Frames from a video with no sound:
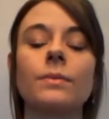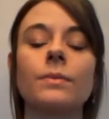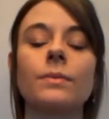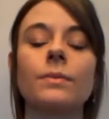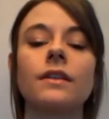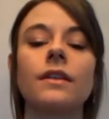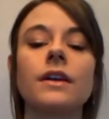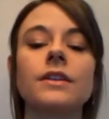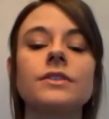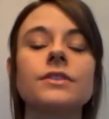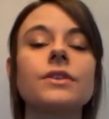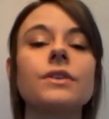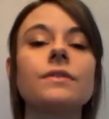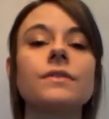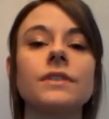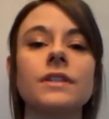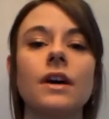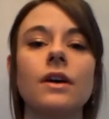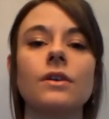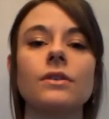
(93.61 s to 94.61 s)
a cluster of
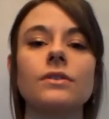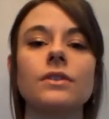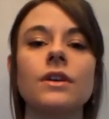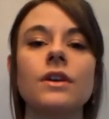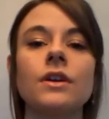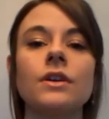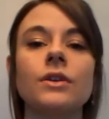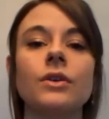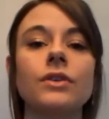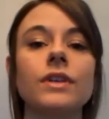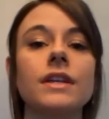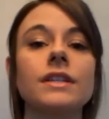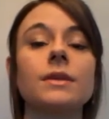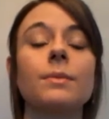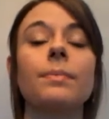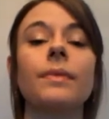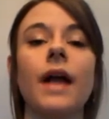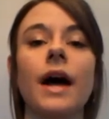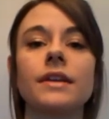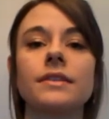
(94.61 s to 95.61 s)
cells known as a
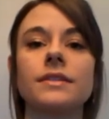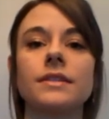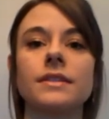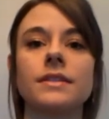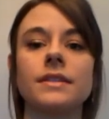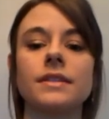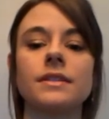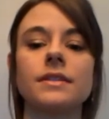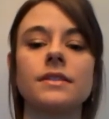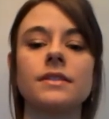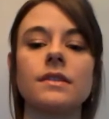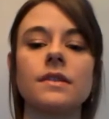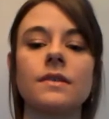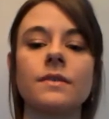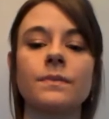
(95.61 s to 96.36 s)
blastocyst.